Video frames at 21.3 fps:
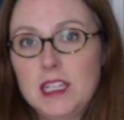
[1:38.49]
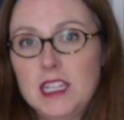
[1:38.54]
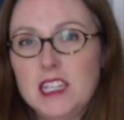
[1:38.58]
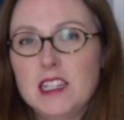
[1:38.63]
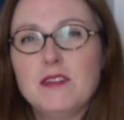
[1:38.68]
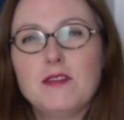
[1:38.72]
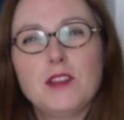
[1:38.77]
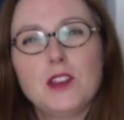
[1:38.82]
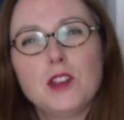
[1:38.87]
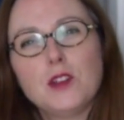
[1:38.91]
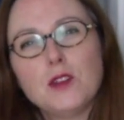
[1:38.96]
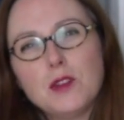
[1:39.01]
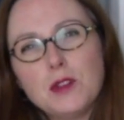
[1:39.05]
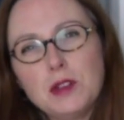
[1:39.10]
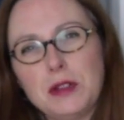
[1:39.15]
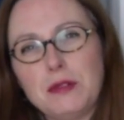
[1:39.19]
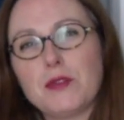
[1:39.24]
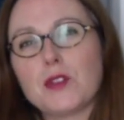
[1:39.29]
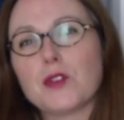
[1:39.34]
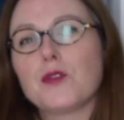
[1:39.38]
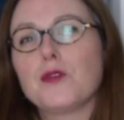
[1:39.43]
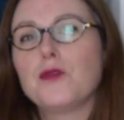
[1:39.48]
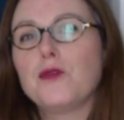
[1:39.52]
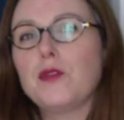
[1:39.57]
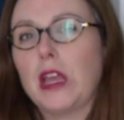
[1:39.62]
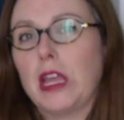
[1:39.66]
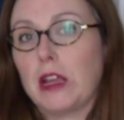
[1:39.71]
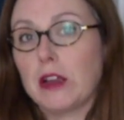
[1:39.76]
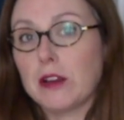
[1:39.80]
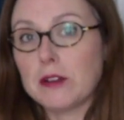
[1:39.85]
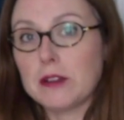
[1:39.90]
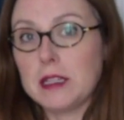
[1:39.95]
If you're
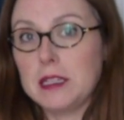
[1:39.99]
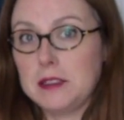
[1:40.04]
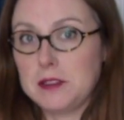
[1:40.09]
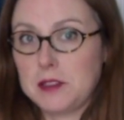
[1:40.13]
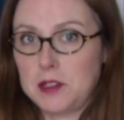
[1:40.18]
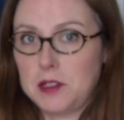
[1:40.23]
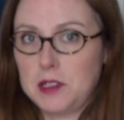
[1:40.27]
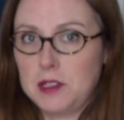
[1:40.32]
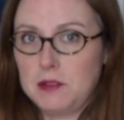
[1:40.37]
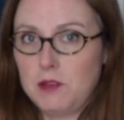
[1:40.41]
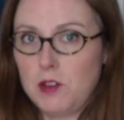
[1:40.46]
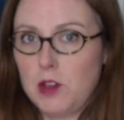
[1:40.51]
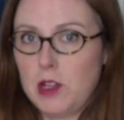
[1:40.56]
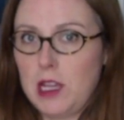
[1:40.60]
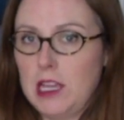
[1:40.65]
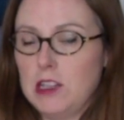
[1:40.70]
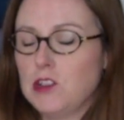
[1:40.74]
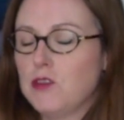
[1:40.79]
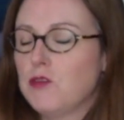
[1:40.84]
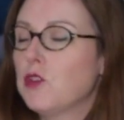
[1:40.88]
fairly certain of your gauge.